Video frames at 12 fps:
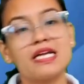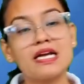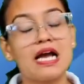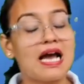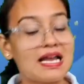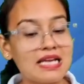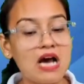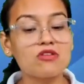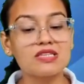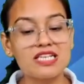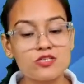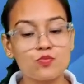and now
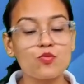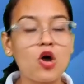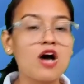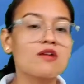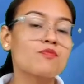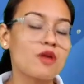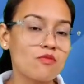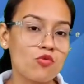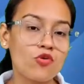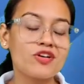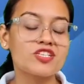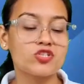this block pramukh
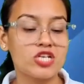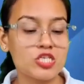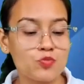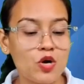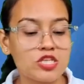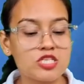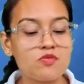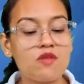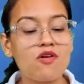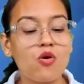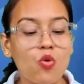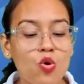is responsible for
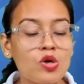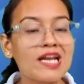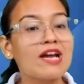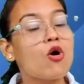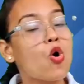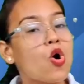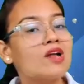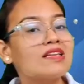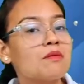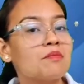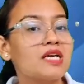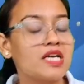holding all the
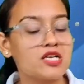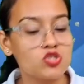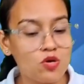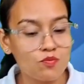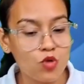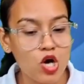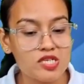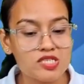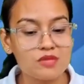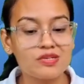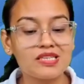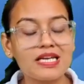meetings of block
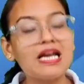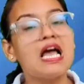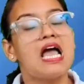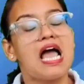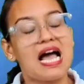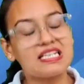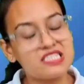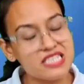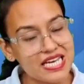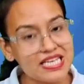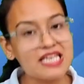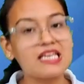samiti and
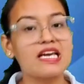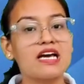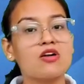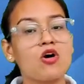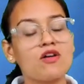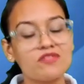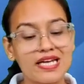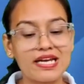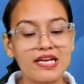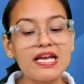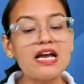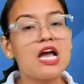taking care of daily
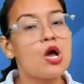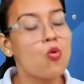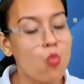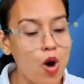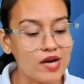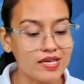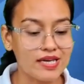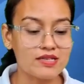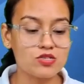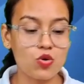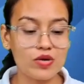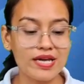workings.
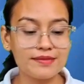Okay,